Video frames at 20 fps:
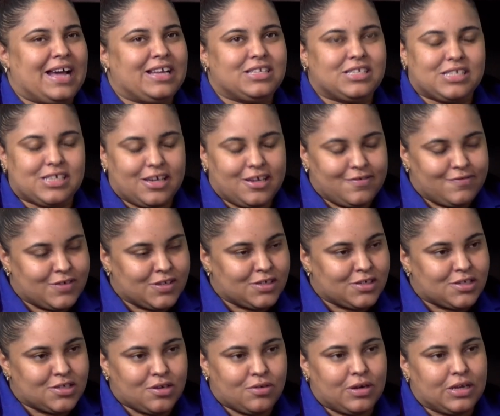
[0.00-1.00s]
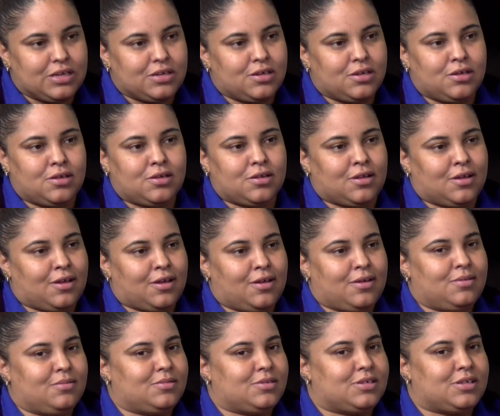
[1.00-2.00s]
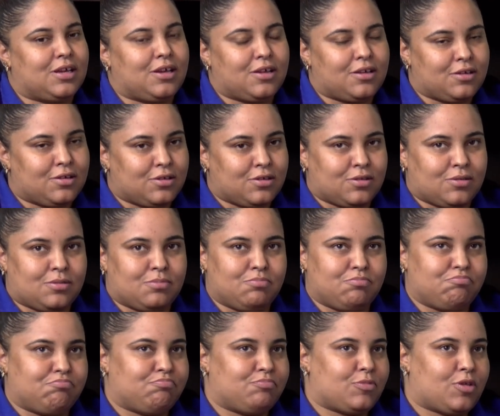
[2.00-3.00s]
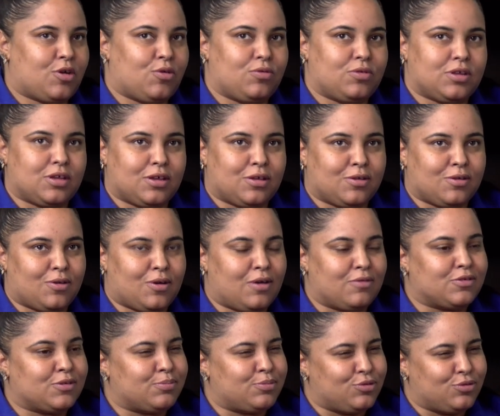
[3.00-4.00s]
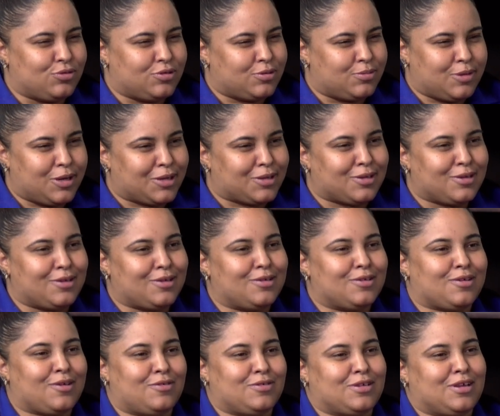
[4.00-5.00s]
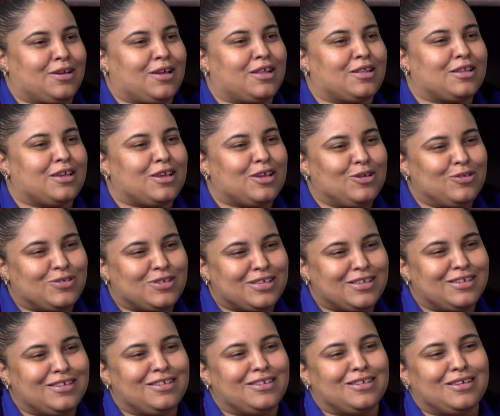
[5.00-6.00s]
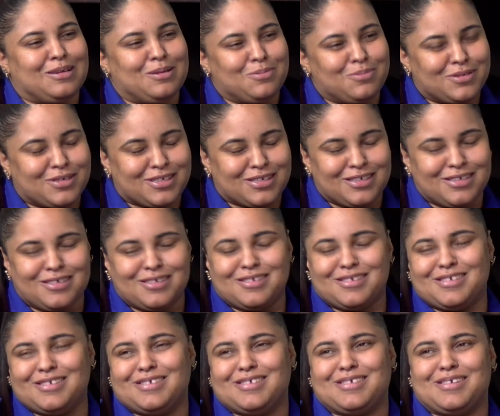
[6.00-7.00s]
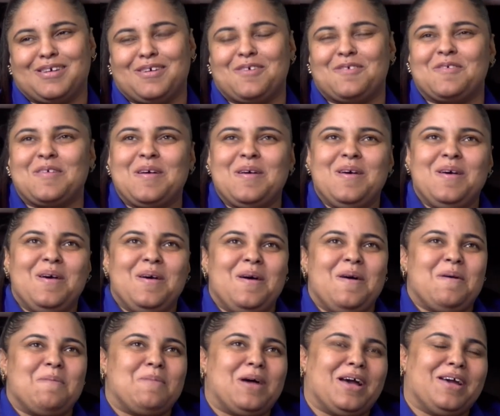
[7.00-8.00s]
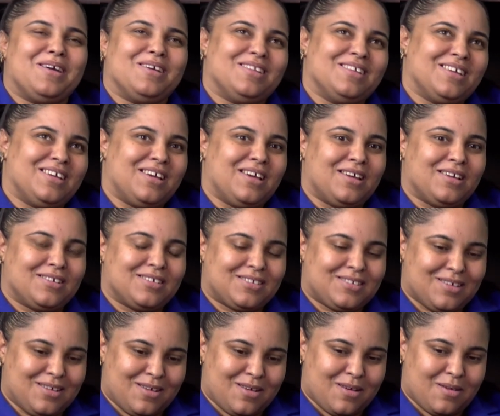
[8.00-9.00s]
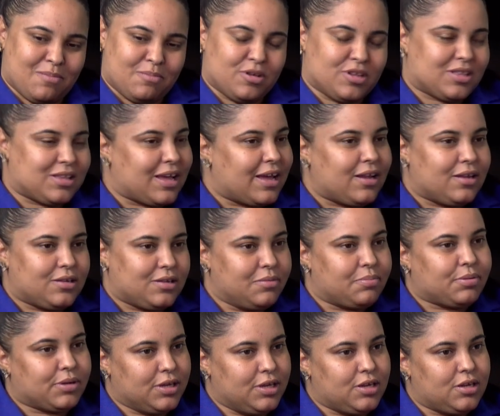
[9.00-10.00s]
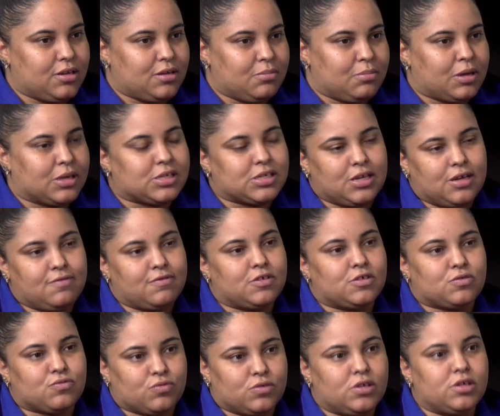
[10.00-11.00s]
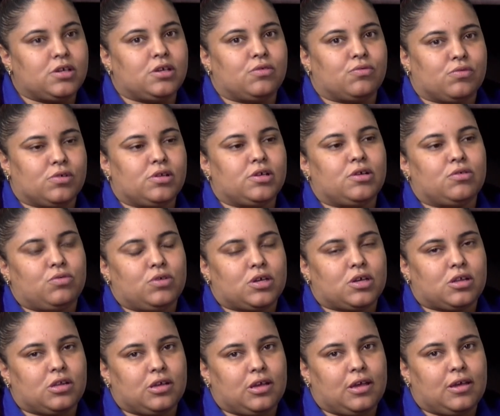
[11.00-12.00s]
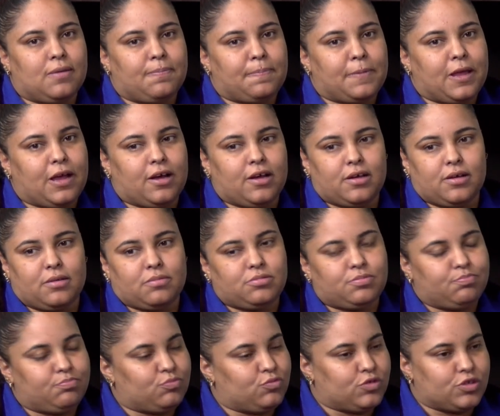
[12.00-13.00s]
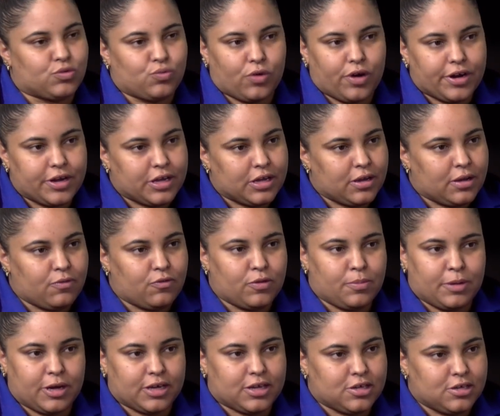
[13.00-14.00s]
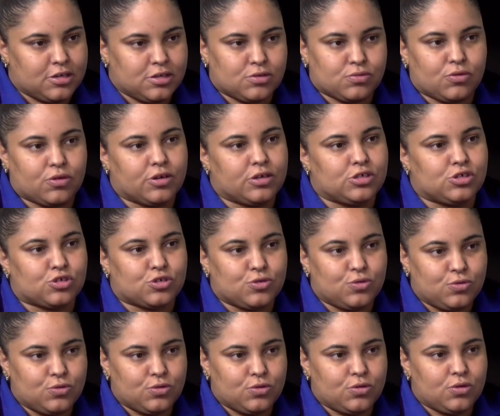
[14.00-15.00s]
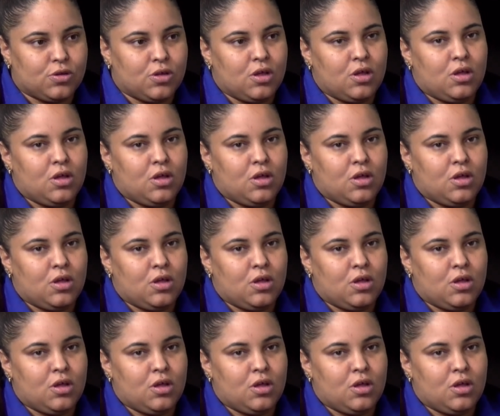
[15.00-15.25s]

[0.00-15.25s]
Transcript: a savings, so I did like stay in a hotel. I was bougie back then, so I was like at the Hilton and the Embassy and stuff by LAX. But that depleted my savings really, really quickly. I was working when my kids were in school.